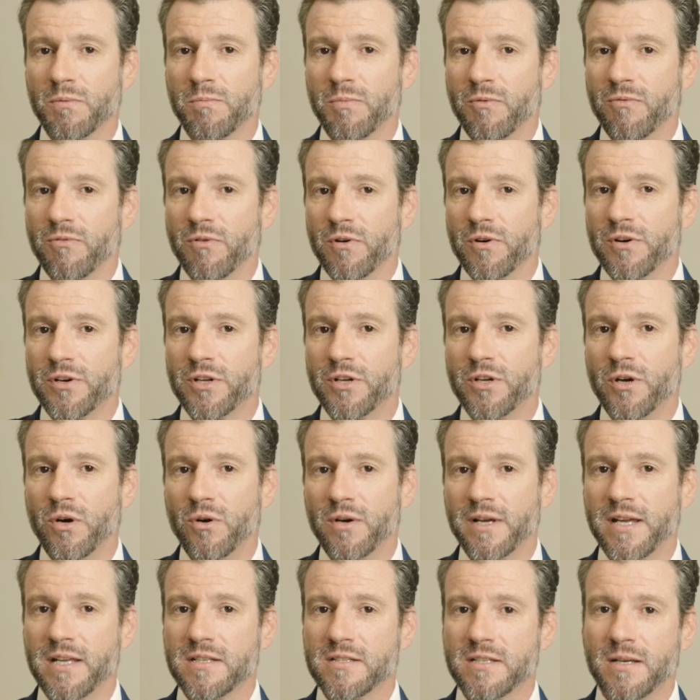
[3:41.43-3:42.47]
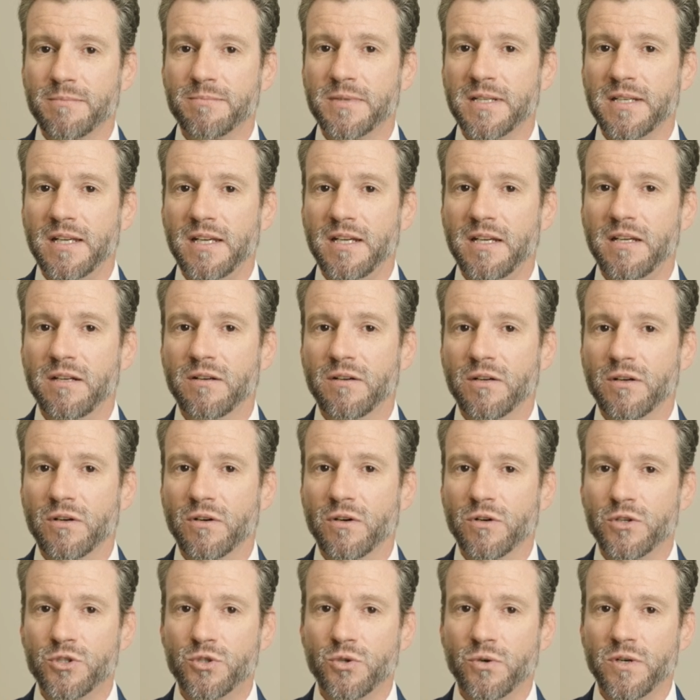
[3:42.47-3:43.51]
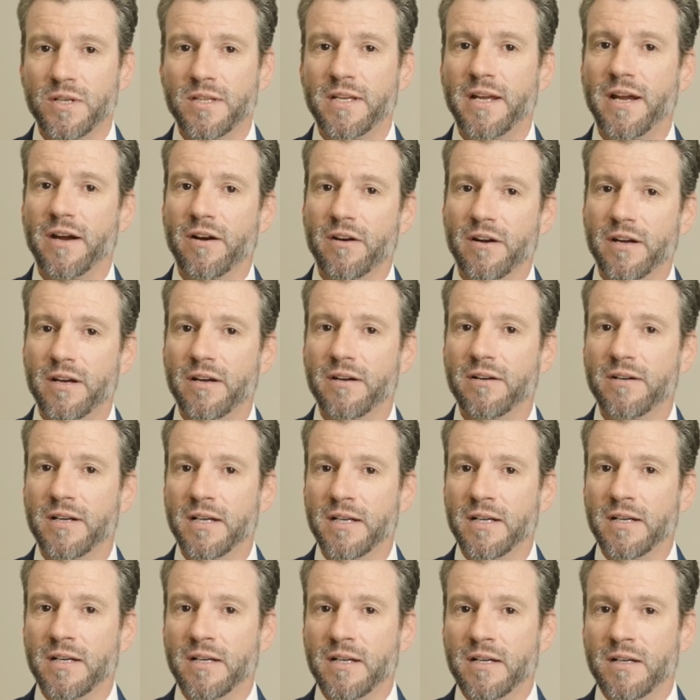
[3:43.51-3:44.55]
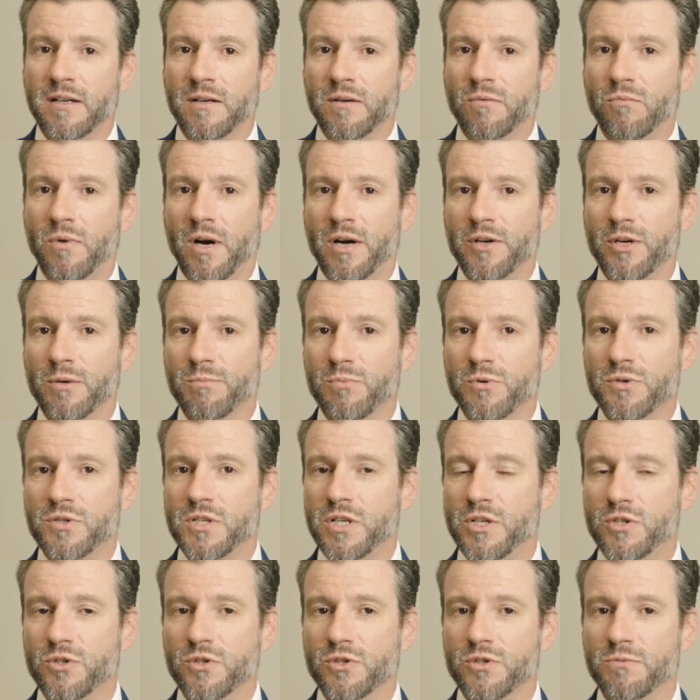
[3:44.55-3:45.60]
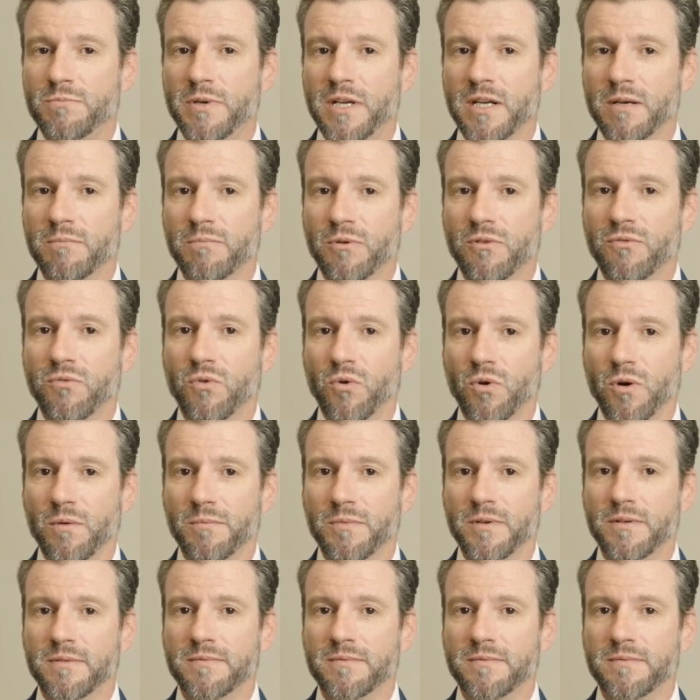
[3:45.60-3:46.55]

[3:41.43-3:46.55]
prefer to go and get something to eat or enjoy the area while your procedure is being performed.